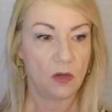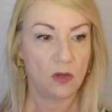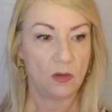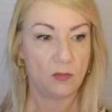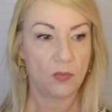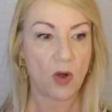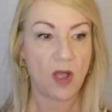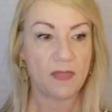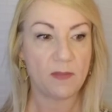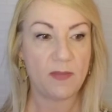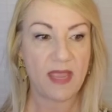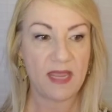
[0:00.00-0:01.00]
brought the
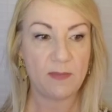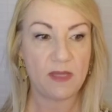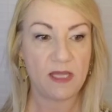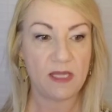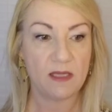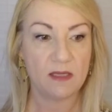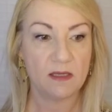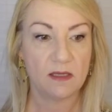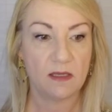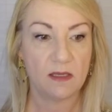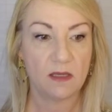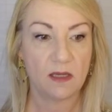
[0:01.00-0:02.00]
baby
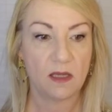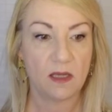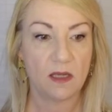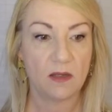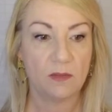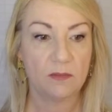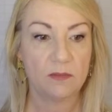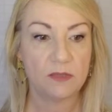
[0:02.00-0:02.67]
um,